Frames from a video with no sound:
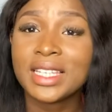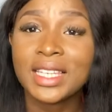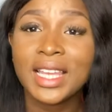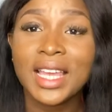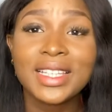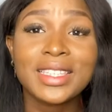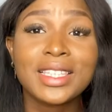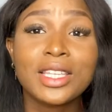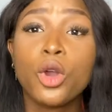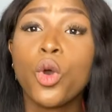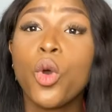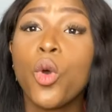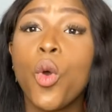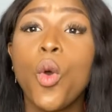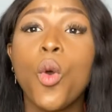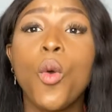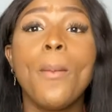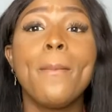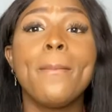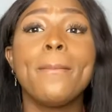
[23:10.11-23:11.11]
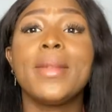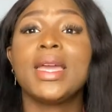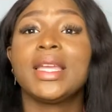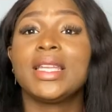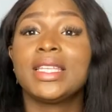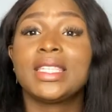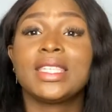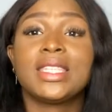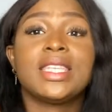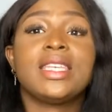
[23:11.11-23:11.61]
Like the whole
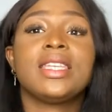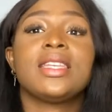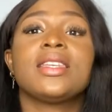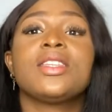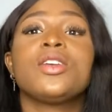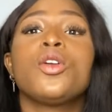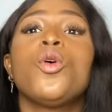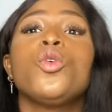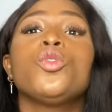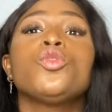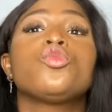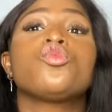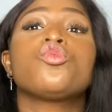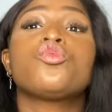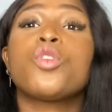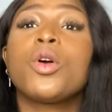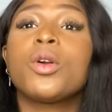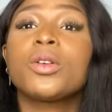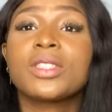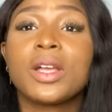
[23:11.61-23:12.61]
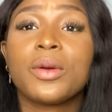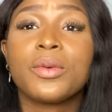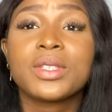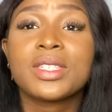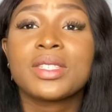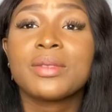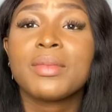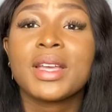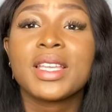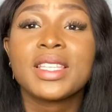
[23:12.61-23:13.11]
medicine, the whole drugs that was
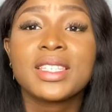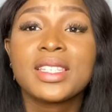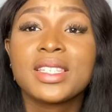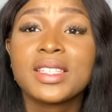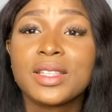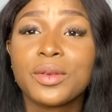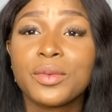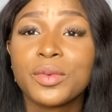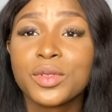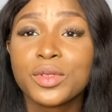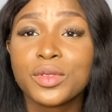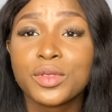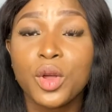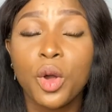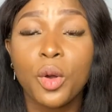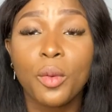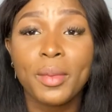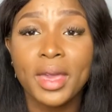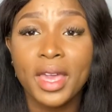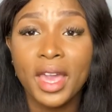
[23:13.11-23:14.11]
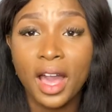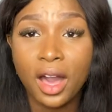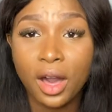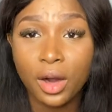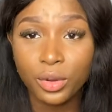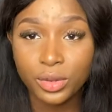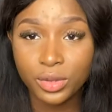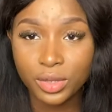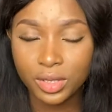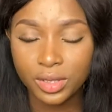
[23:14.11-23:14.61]
in my system was coming
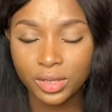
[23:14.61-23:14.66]
out.